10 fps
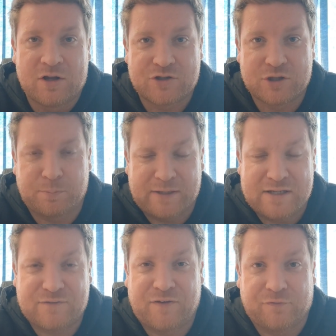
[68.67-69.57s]
so
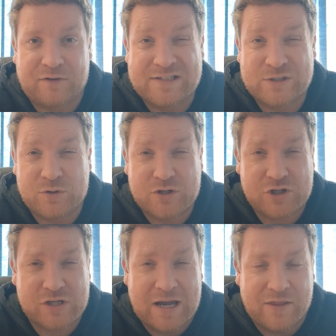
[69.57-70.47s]
please feel free to
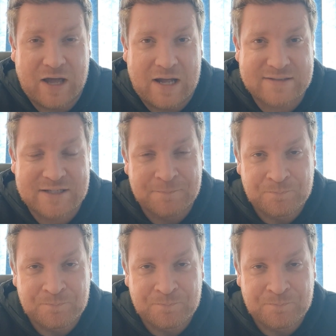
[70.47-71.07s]
share that.